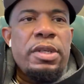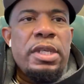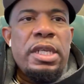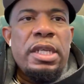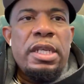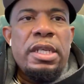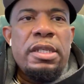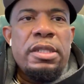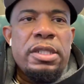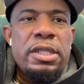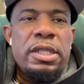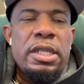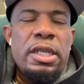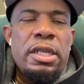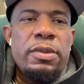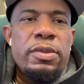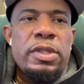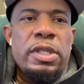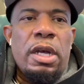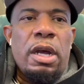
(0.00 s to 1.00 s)
that he didn't see.
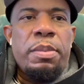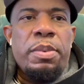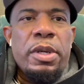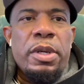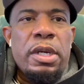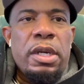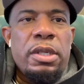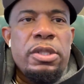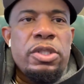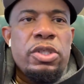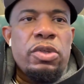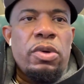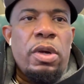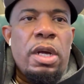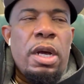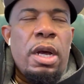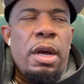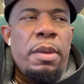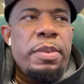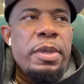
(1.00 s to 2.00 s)
It was an uppercut,
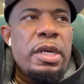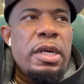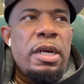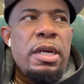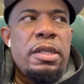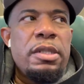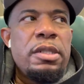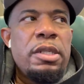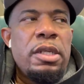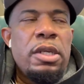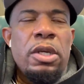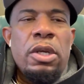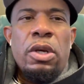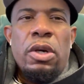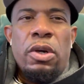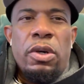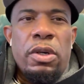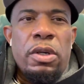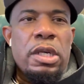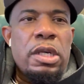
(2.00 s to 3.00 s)
short uppercut
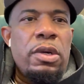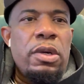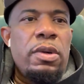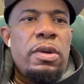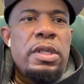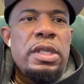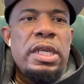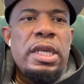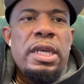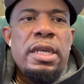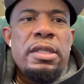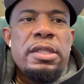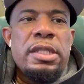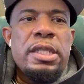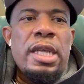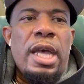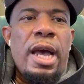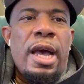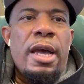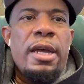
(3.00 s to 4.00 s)
hook on the
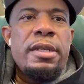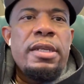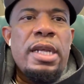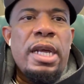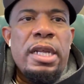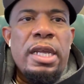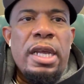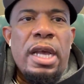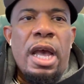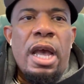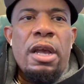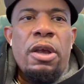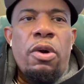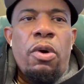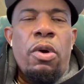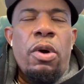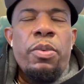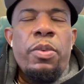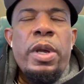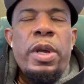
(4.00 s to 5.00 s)
inside that he got
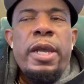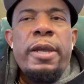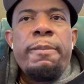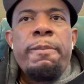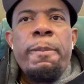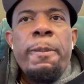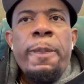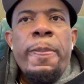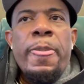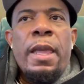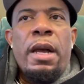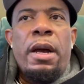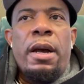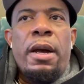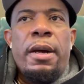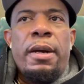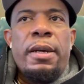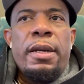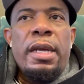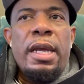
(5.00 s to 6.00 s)
caught with,
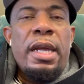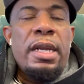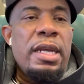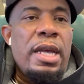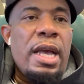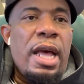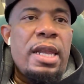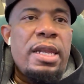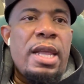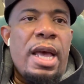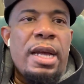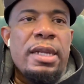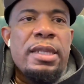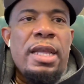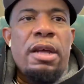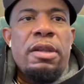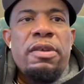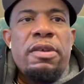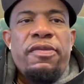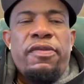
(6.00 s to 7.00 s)
and he got knocked
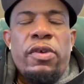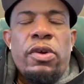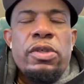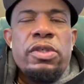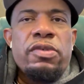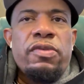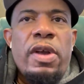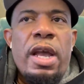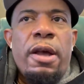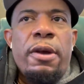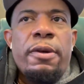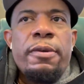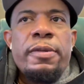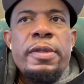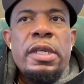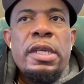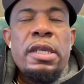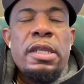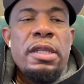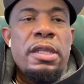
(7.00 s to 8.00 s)
out in the first round.
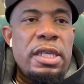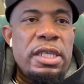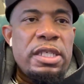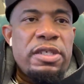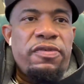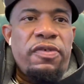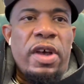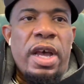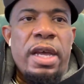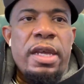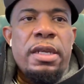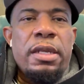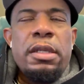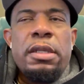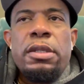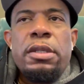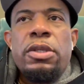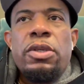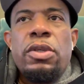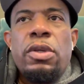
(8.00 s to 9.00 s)
This fight,
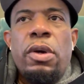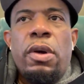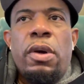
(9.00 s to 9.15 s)
he